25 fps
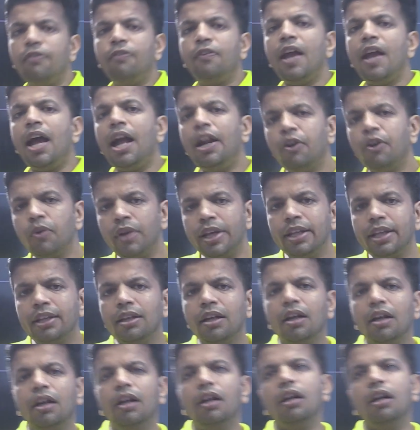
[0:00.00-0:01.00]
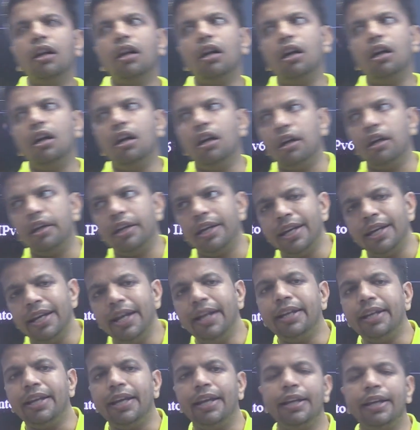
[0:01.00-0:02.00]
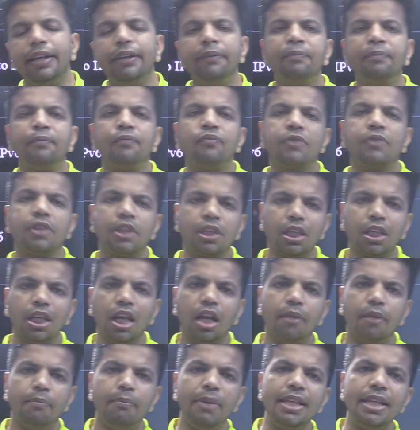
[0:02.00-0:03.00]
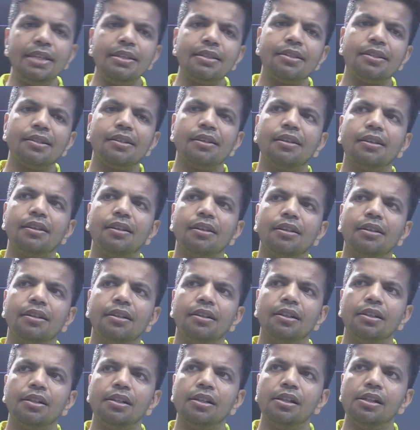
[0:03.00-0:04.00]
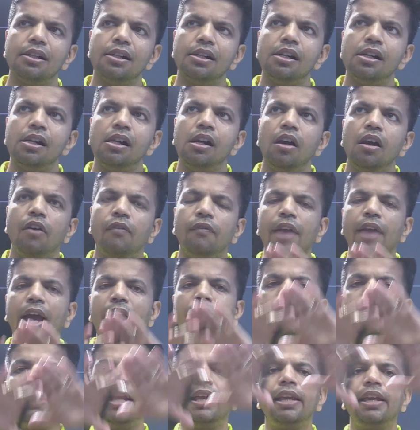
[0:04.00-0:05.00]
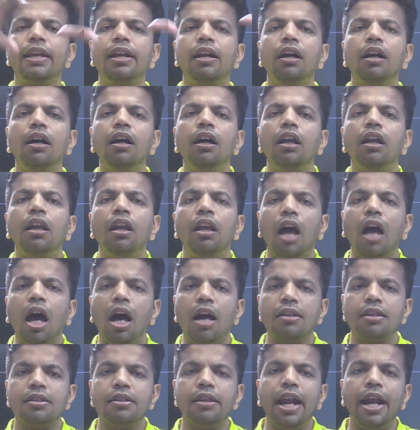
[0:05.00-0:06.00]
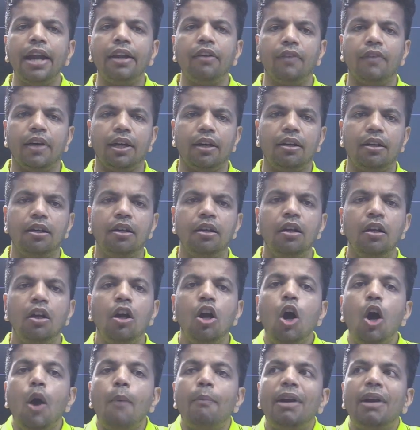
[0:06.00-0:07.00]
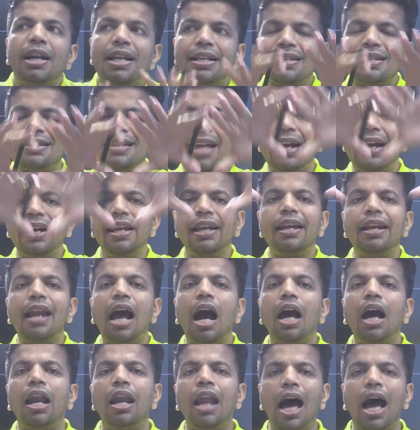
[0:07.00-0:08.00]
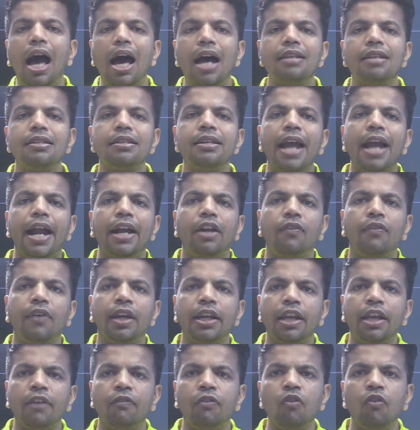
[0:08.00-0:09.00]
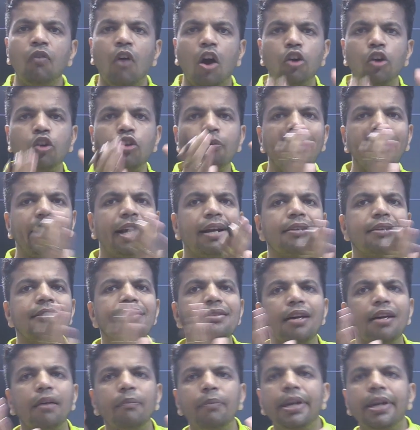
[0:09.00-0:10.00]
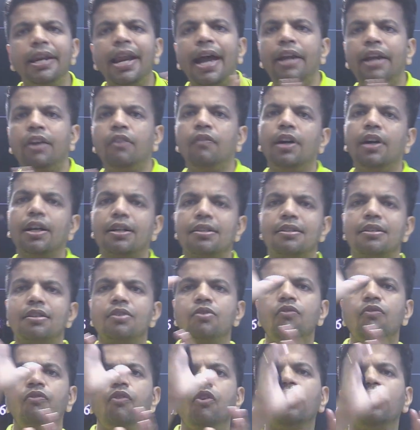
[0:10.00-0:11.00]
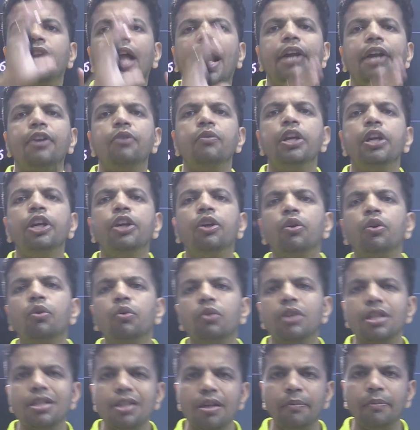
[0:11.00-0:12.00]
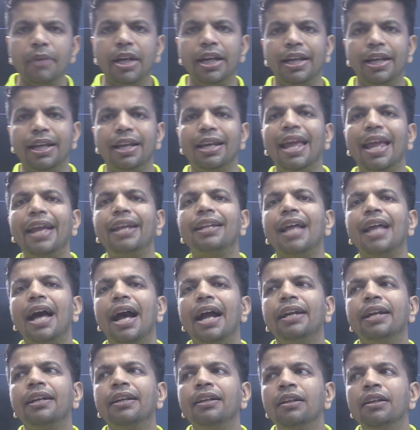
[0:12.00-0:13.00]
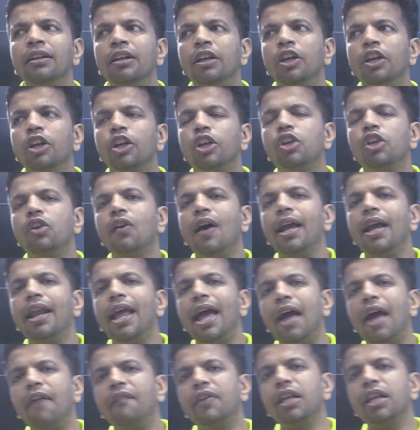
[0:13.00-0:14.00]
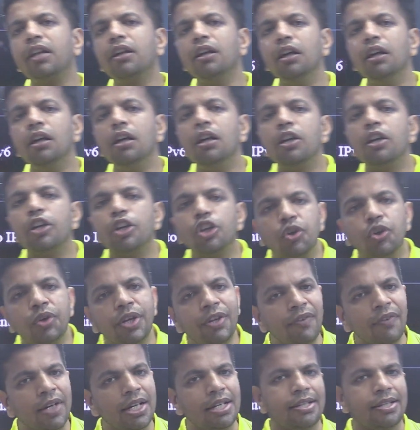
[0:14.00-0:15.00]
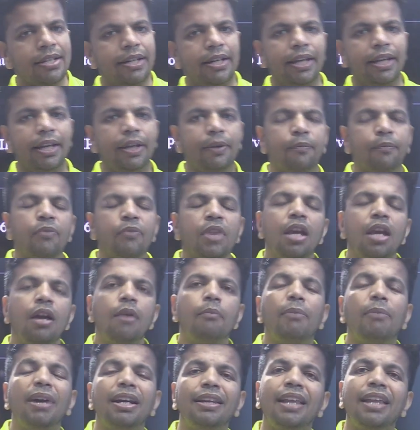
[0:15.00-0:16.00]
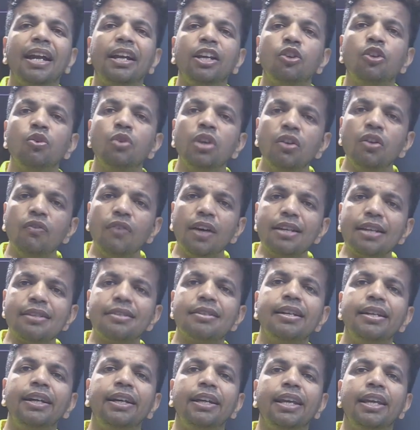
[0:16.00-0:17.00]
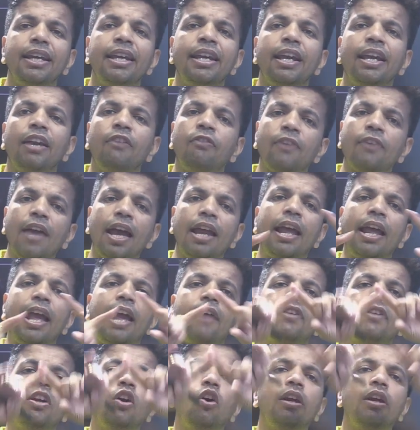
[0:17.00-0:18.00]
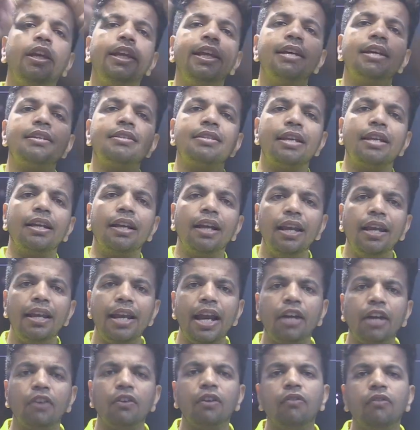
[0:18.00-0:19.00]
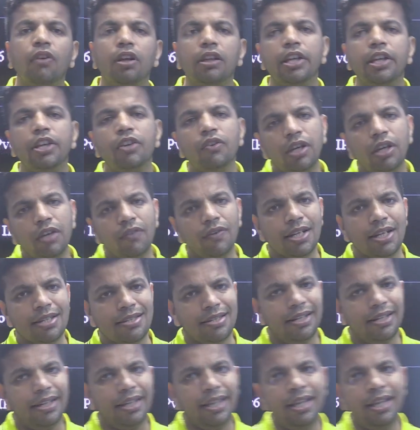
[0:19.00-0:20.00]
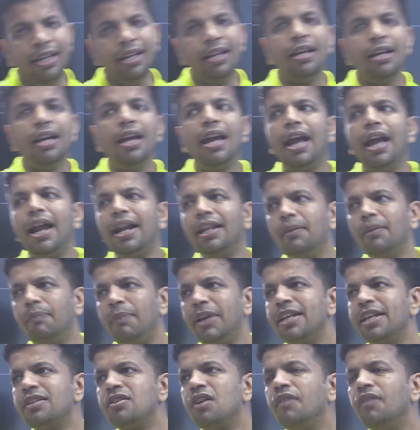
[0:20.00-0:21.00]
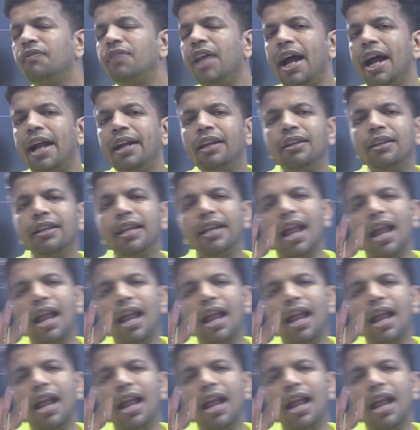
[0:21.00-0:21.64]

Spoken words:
are doing the netting, means we are making a large network, but inside a large network if you want to make a sub networks, so for that you need to do the subnetting. Like that you are having a university, but that university, if you are having only a single network for the university, at the place of that there are